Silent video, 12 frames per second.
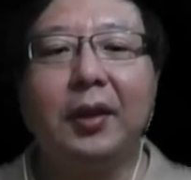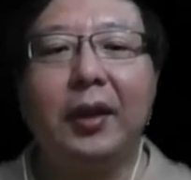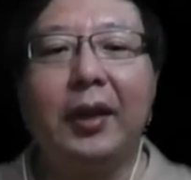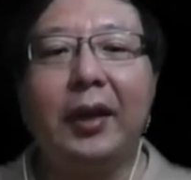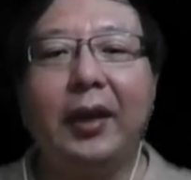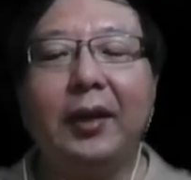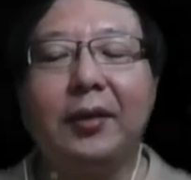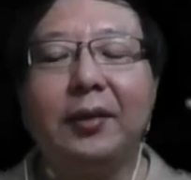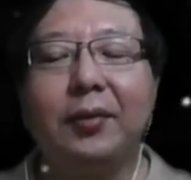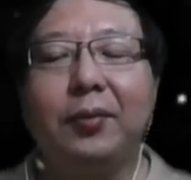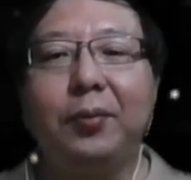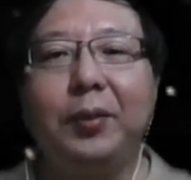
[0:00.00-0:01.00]
And
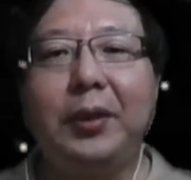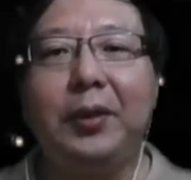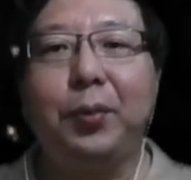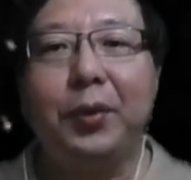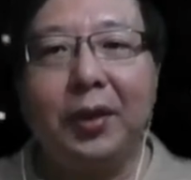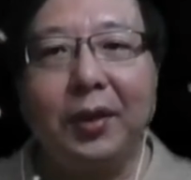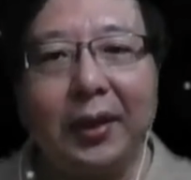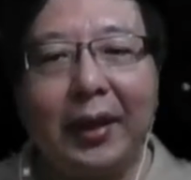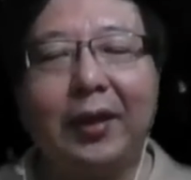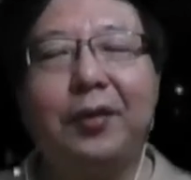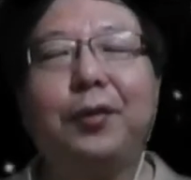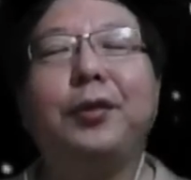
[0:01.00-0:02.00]
we will
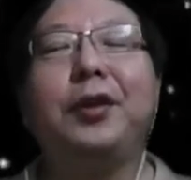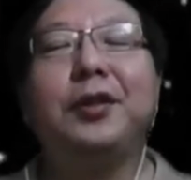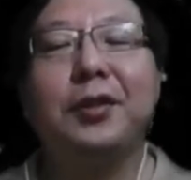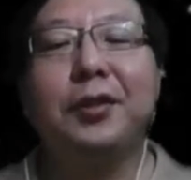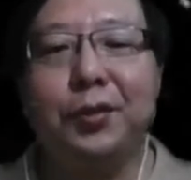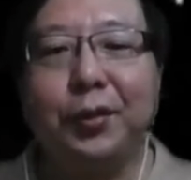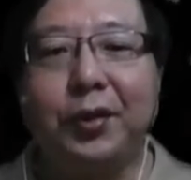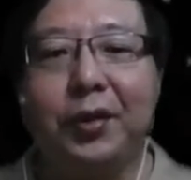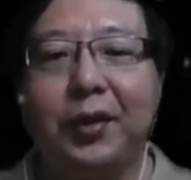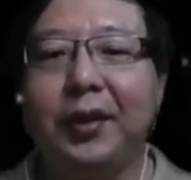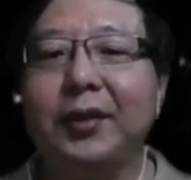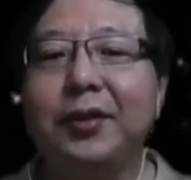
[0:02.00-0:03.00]
get collisions sooner or
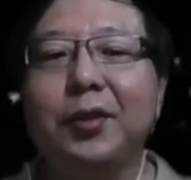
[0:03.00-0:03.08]
later,